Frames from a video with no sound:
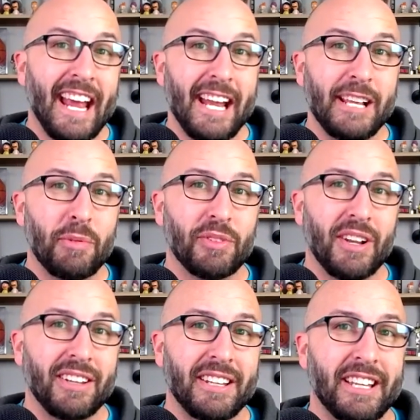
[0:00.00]

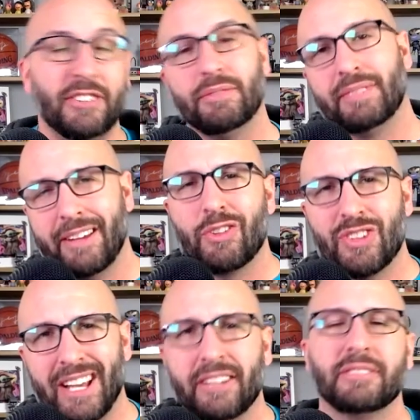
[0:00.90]
80% of leagues, give or
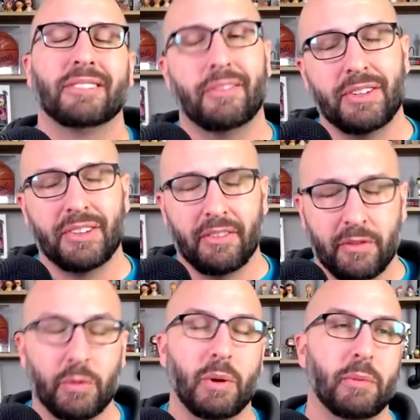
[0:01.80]
take
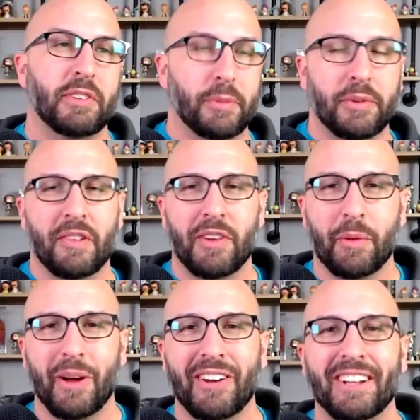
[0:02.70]
77 if we want to be specific
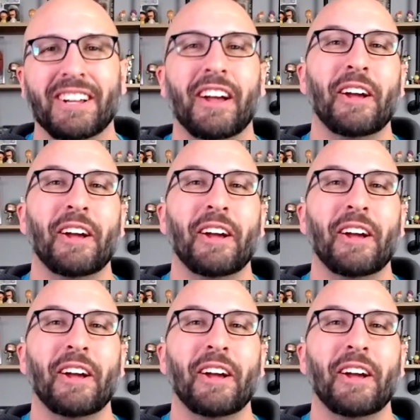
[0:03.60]
about it.